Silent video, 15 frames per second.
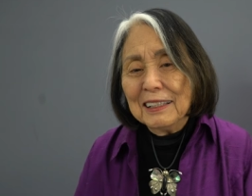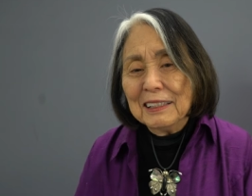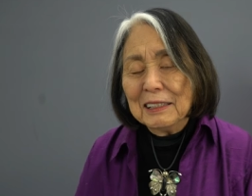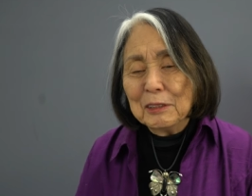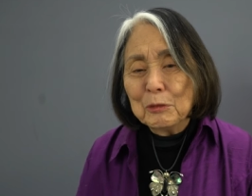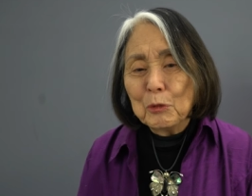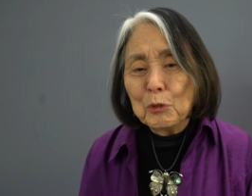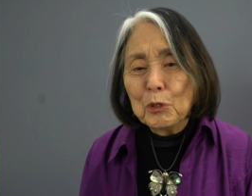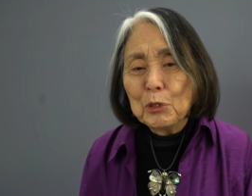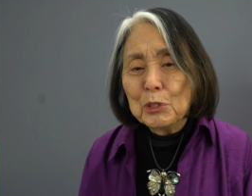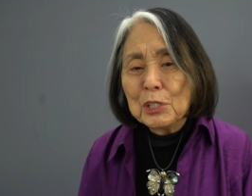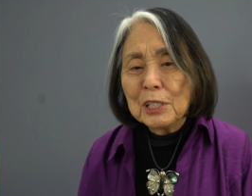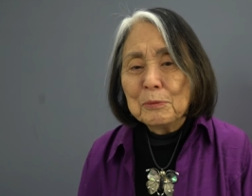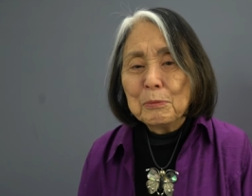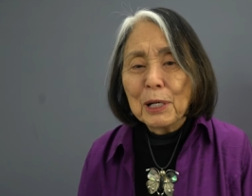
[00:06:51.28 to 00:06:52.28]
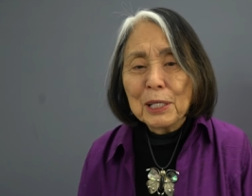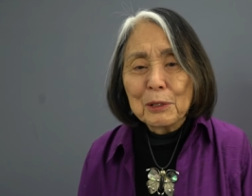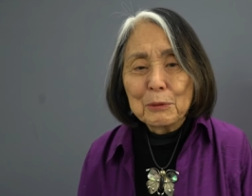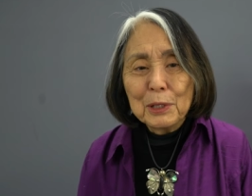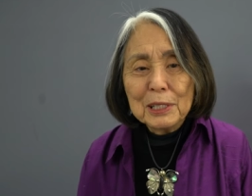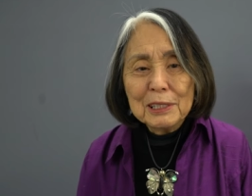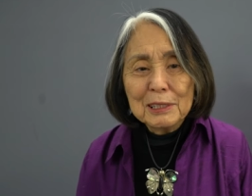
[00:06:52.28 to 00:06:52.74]
uh, who she, by
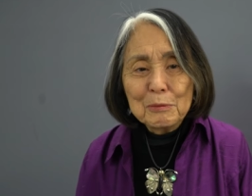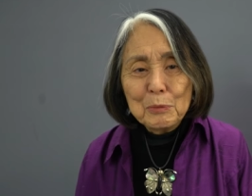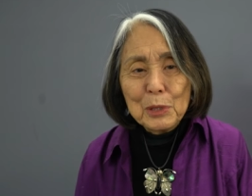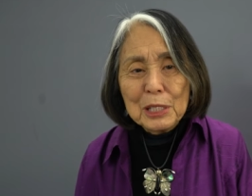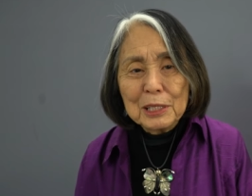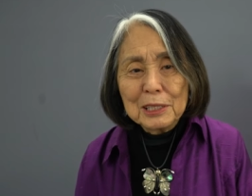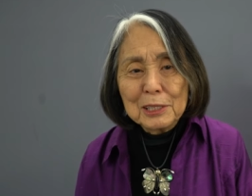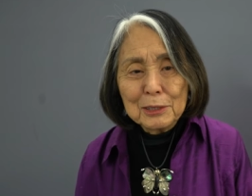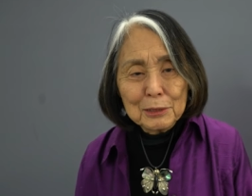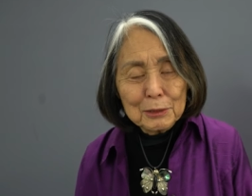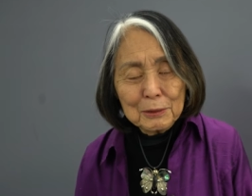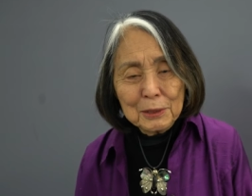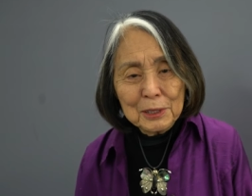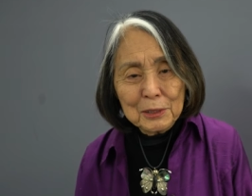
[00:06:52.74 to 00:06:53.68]
the way, didn't meet until,